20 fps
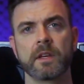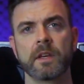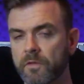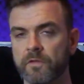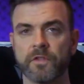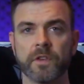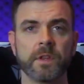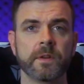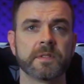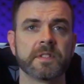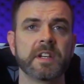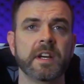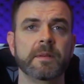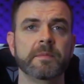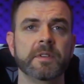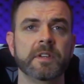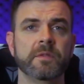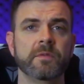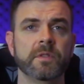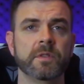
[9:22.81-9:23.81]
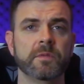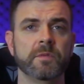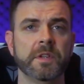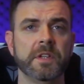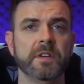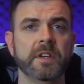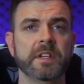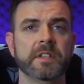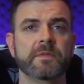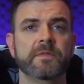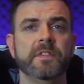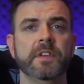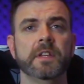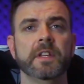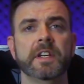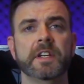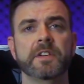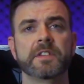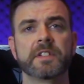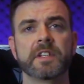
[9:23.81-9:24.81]
For those times, when you get to feel
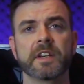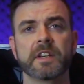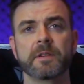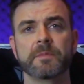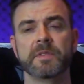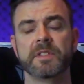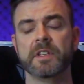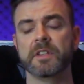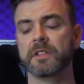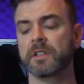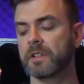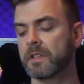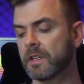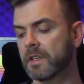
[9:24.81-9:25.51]
like you're stuck in a position,